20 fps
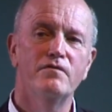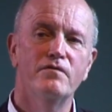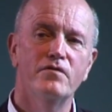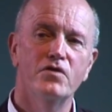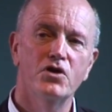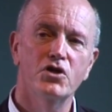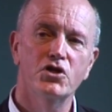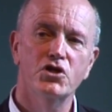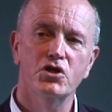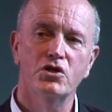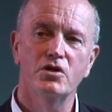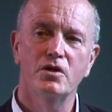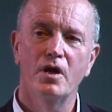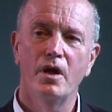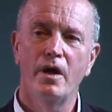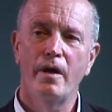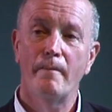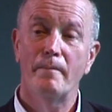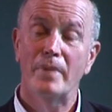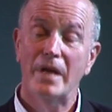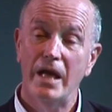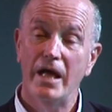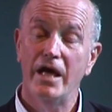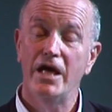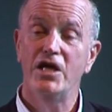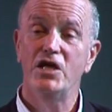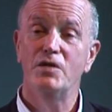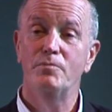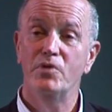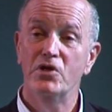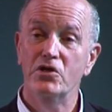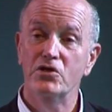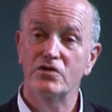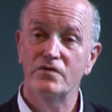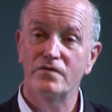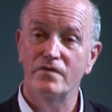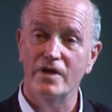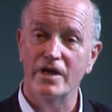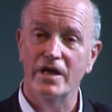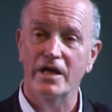version played
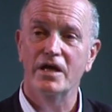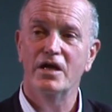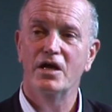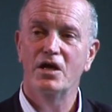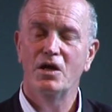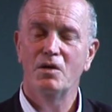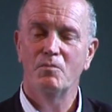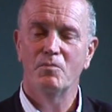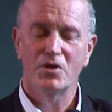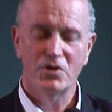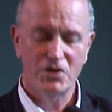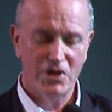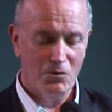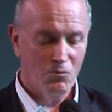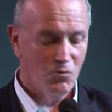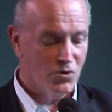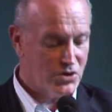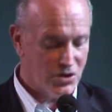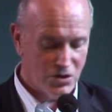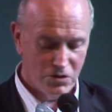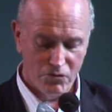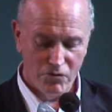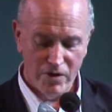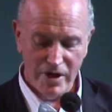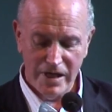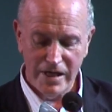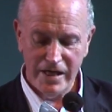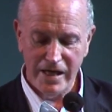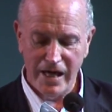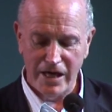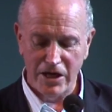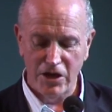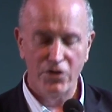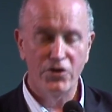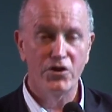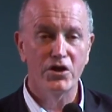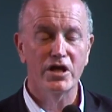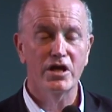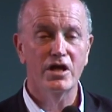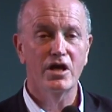beautifully, but there wasn't really
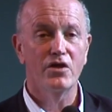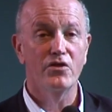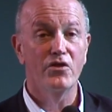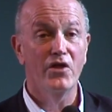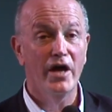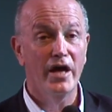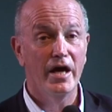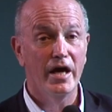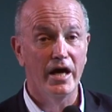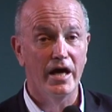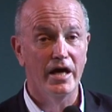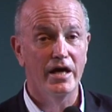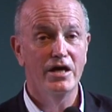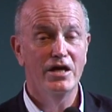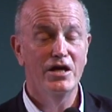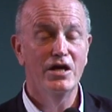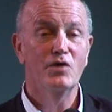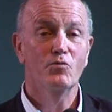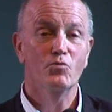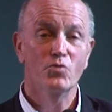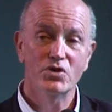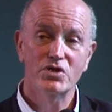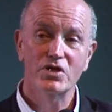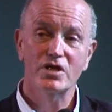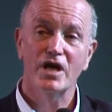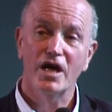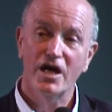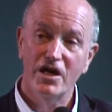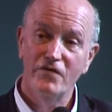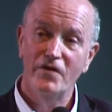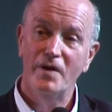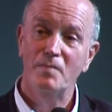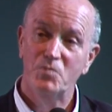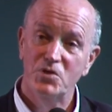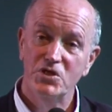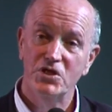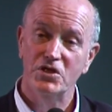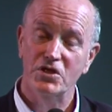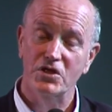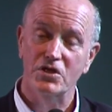anything there. It was a kind of
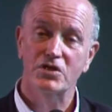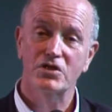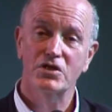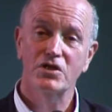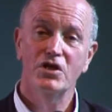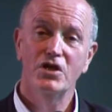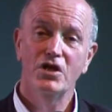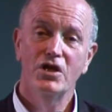emptiness.